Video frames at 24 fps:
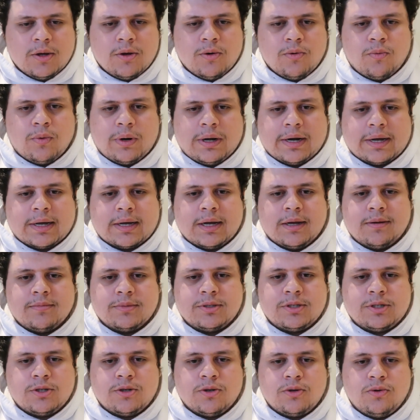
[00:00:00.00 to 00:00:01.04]
when it
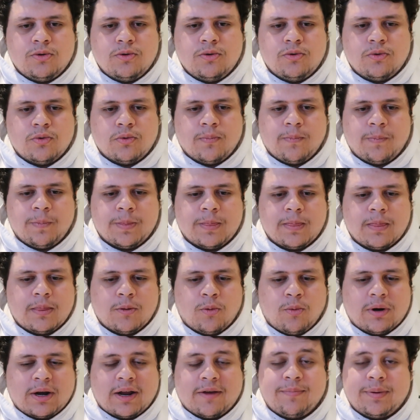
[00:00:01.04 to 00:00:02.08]
comes to
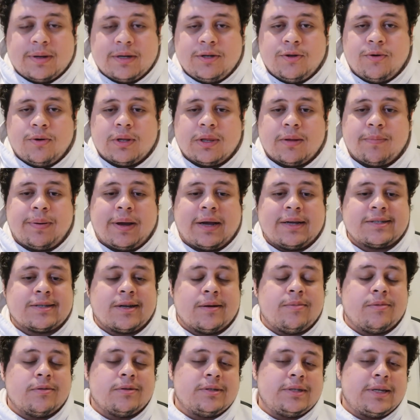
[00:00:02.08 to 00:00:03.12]
what I've been doing the past
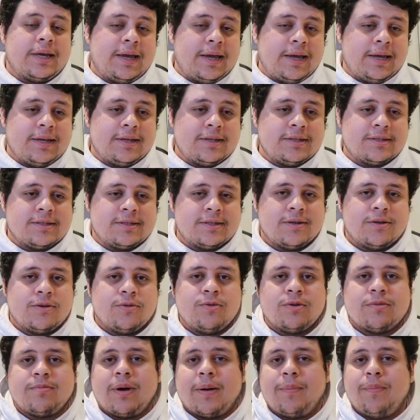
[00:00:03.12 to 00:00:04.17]
couple of days
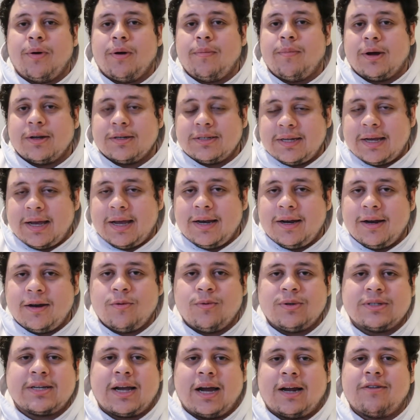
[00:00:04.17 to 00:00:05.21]
with my boy Montana, and
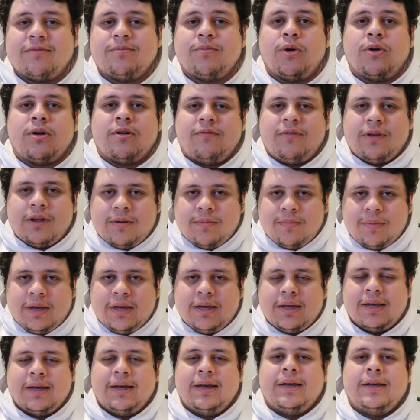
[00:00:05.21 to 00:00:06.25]
what's kind of motivated
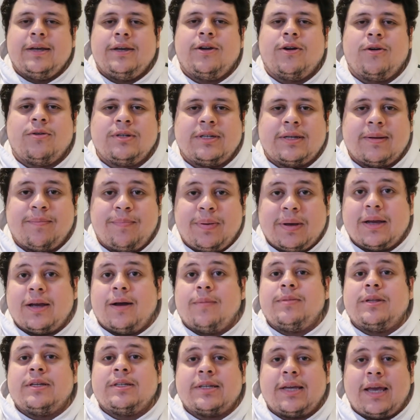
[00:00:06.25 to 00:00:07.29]
me, you know, to pick
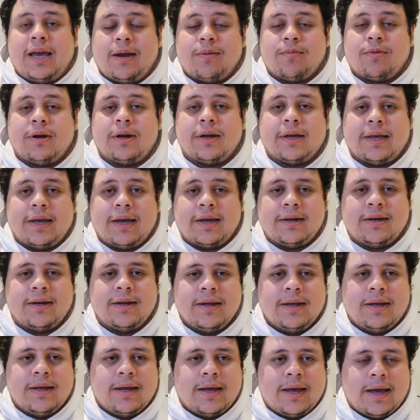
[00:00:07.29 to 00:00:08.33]
up this camera again
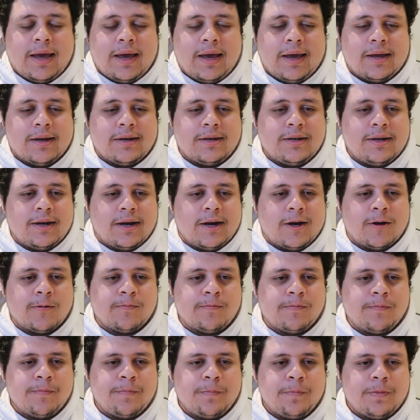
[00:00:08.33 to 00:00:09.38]

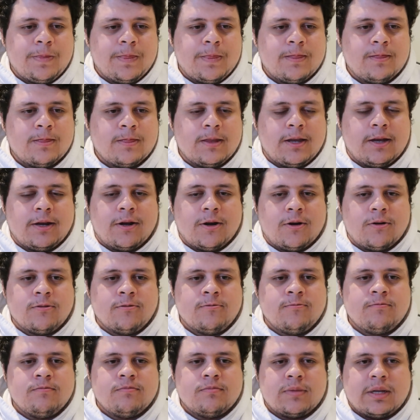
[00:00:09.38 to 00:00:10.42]
and, you
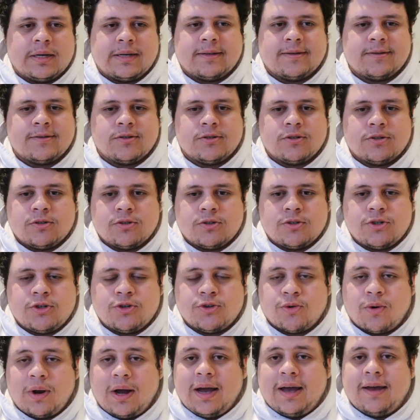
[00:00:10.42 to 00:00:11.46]
know, like
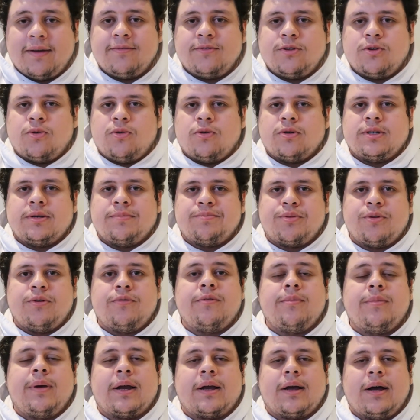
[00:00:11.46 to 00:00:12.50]
strive towards
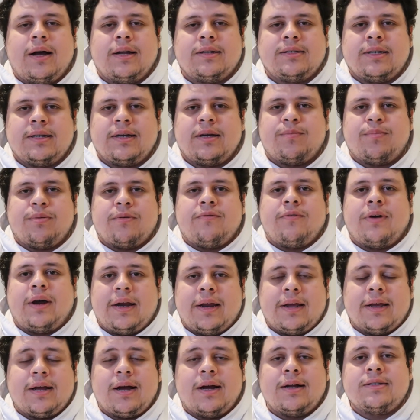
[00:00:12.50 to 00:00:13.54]
improving my content and
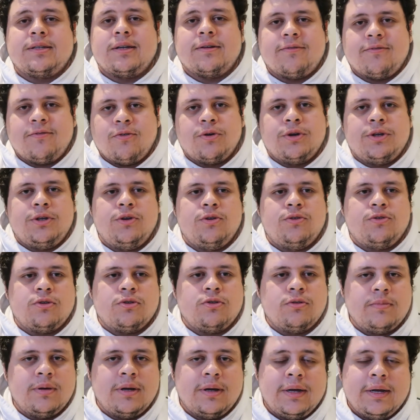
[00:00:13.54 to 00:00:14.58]
providing content for
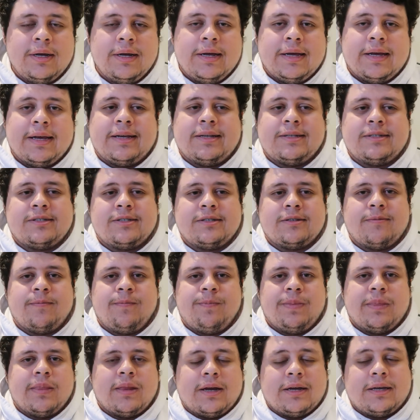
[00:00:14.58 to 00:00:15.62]
YouTube, is
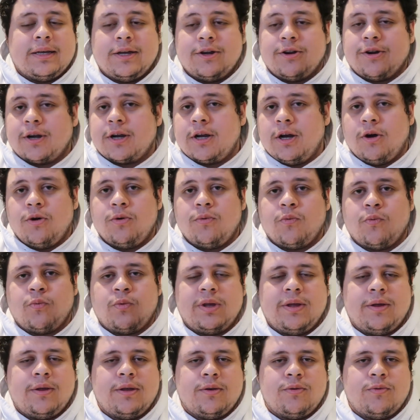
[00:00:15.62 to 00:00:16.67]
a year ago
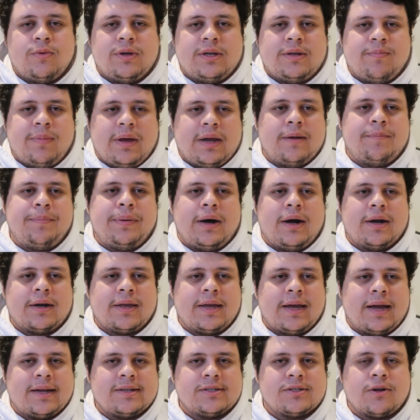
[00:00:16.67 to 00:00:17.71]
we made a
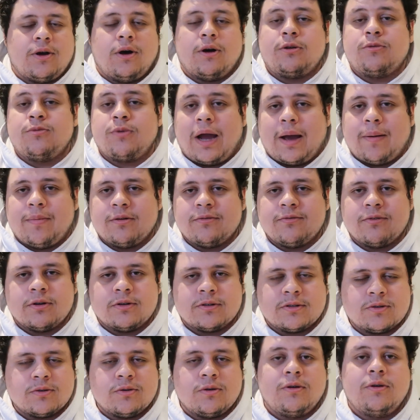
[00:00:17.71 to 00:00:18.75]
podcast called
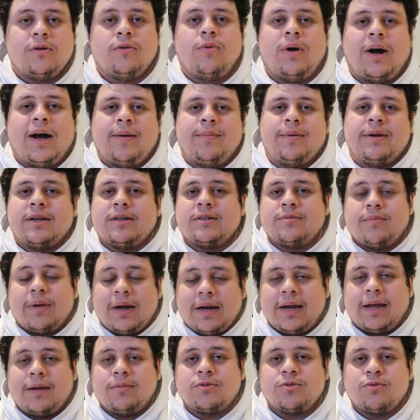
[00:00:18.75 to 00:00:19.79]
Rabidverse. Why? Because
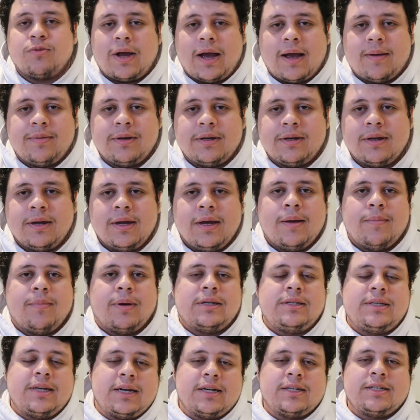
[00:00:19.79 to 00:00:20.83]
my name's Rabid,
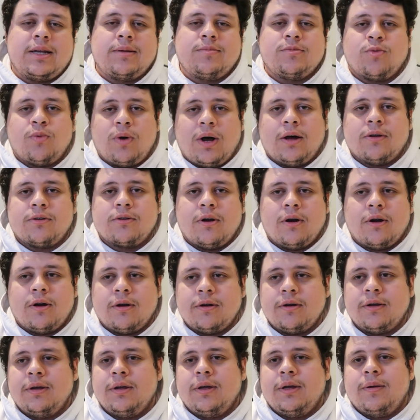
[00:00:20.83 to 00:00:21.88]
Montana's name's
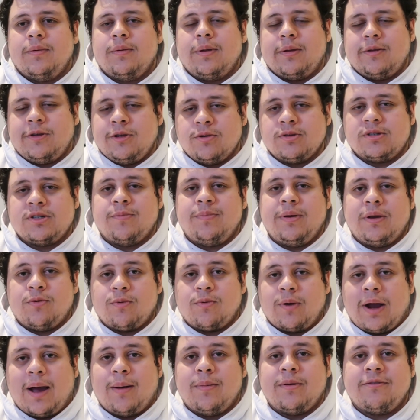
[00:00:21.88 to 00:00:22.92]
Wildcard. It used to be
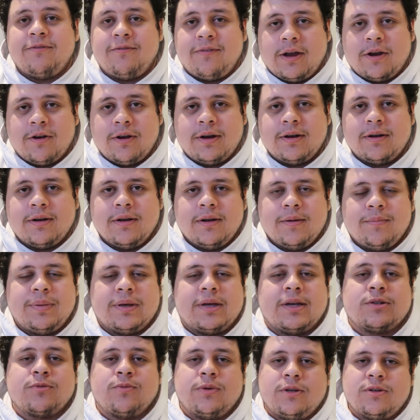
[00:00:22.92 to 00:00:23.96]
Rabid Ferret
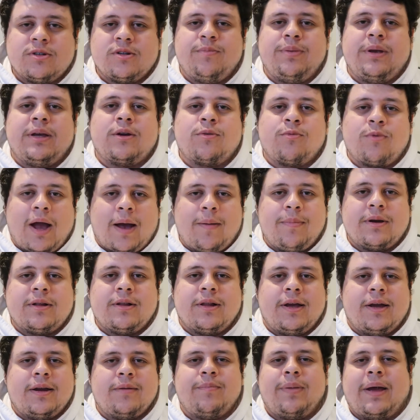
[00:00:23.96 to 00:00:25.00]
because we used to be in a Rabid
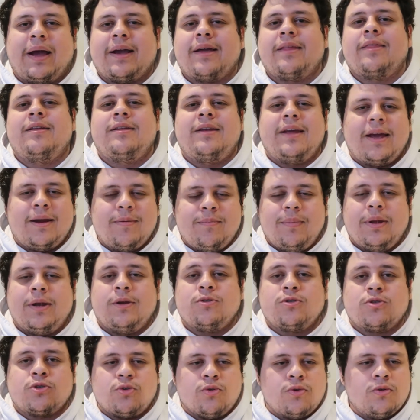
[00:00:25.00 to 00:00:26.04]
clan back in the day in middle
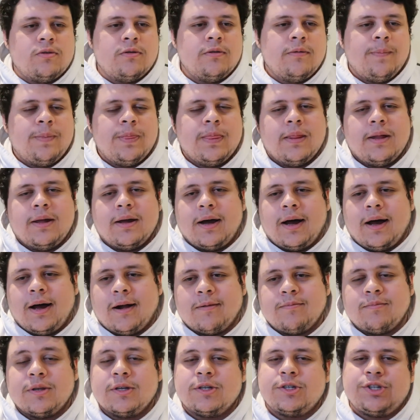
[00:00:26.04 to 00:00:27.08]
school.
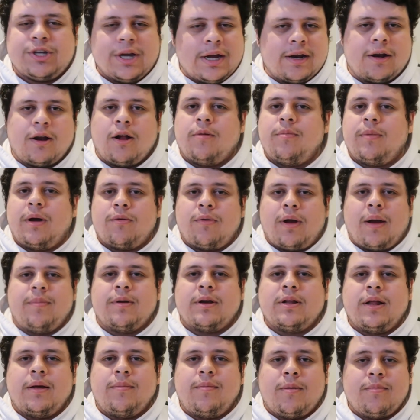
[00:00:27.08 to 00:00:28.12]
Shout out all my
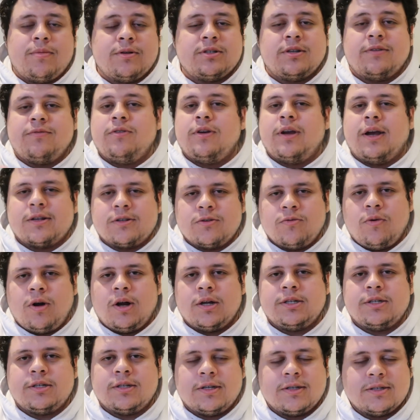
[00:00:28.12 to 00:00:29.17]
Rabid clan members if you guys are
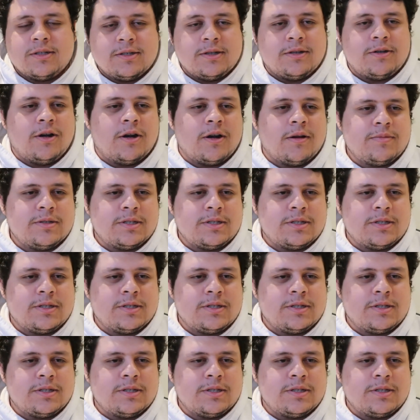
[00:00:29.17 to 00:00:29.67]
watching this, you know what I'm